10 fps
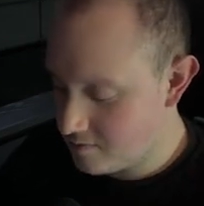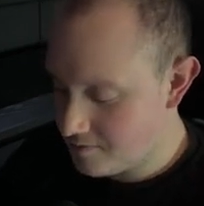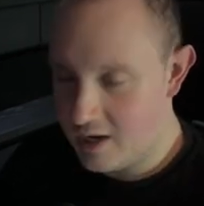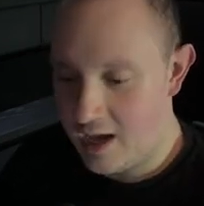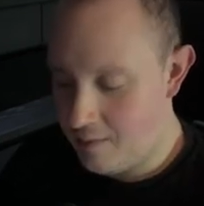
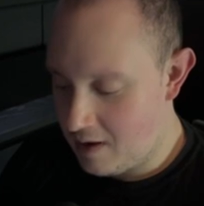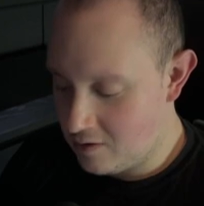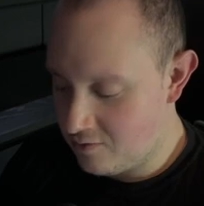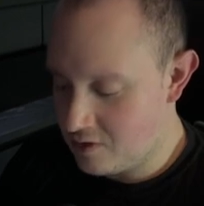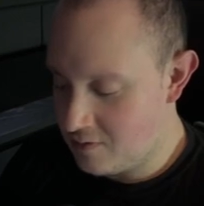Yeah, I'm out
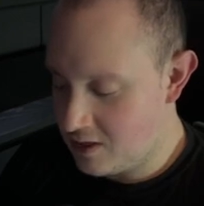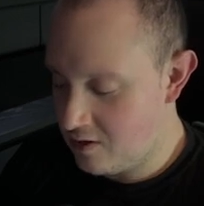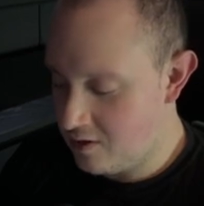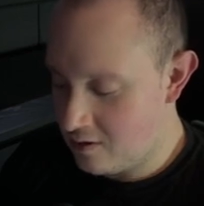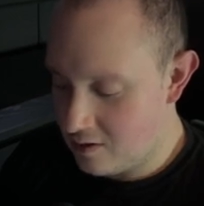of this
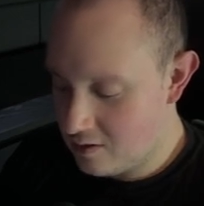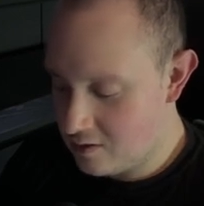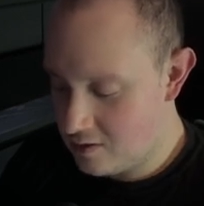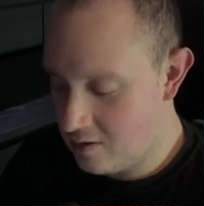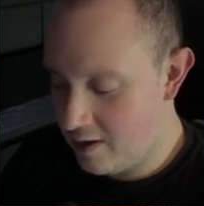material,
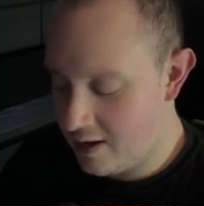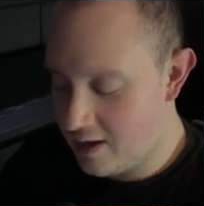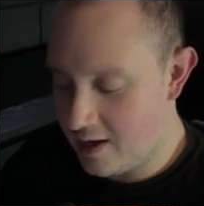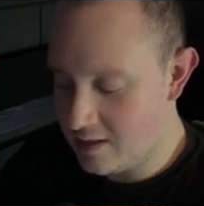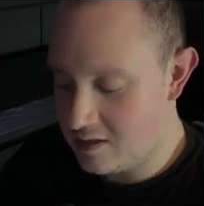so I
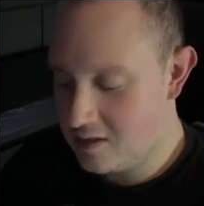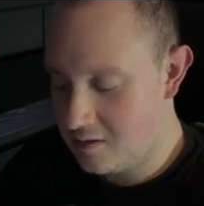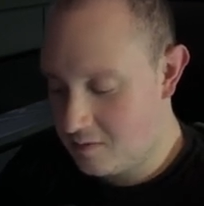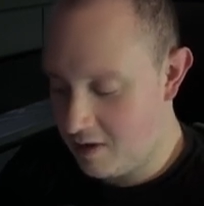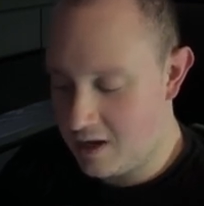can't
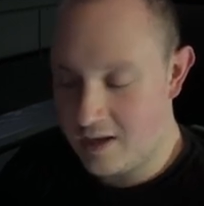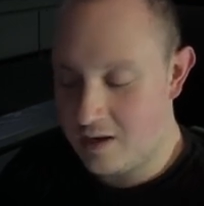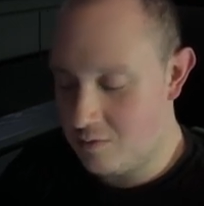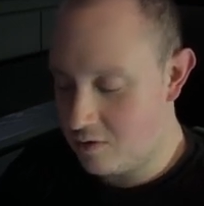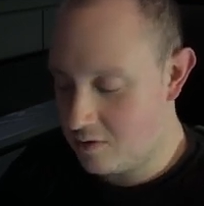make it
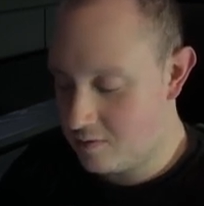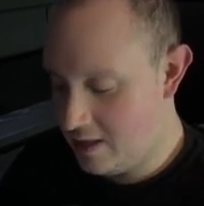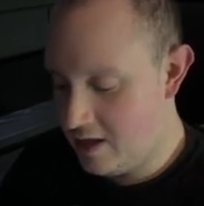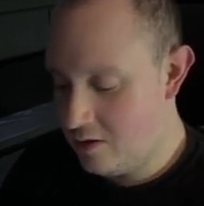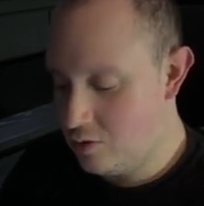anymore.
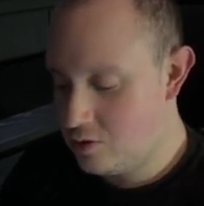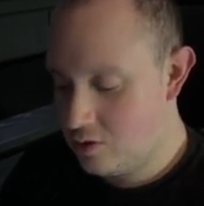And I use